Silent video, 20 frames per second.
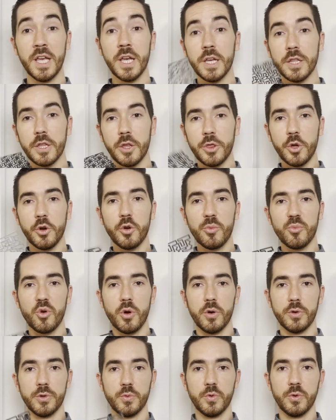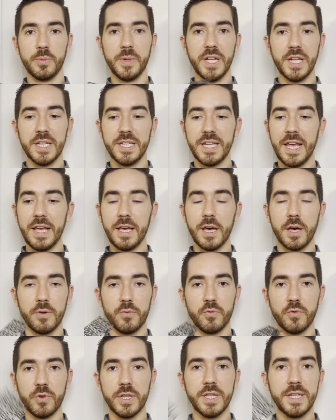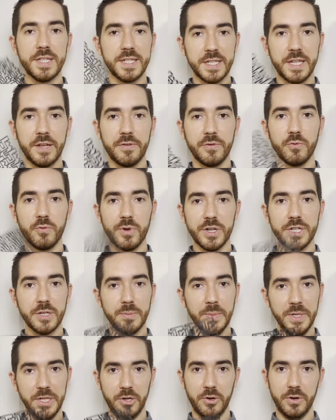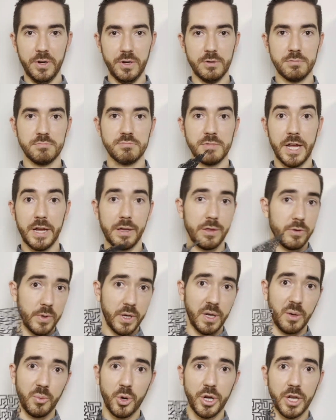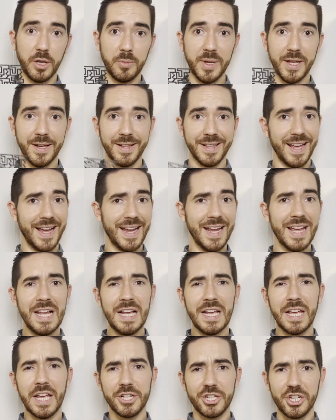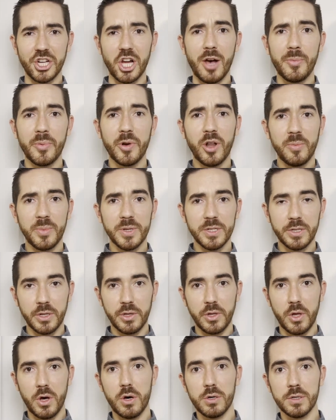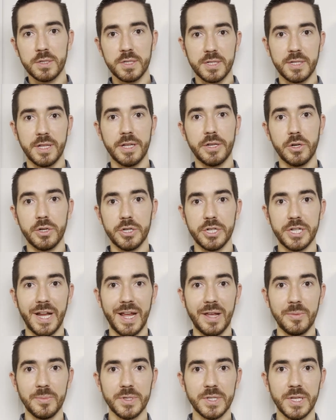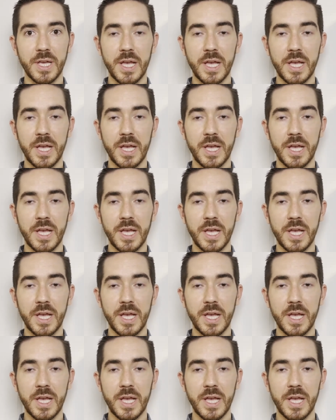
The third approach would be to take a really stiff, rigid material like 3D printed PLA and chop it up into long, slender shapes,